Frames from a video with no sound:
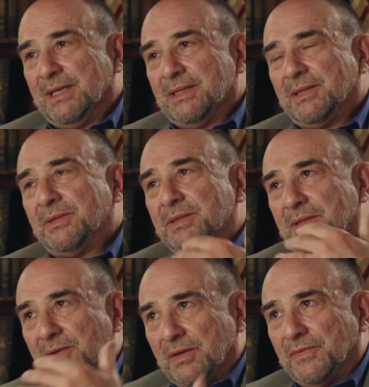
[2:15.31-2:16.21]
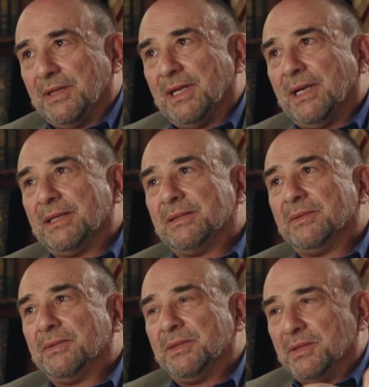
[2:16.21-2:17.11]
so there was an awful lot
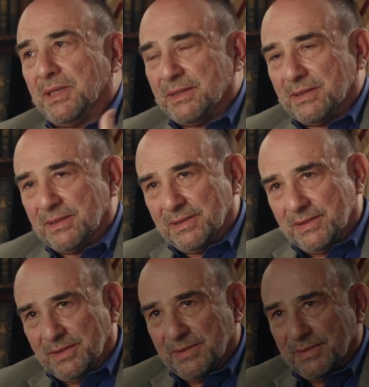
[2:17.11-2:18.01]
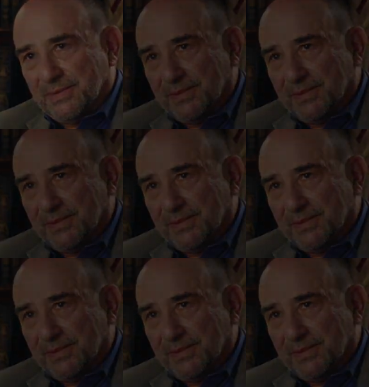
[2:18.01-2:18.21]
to adjust to.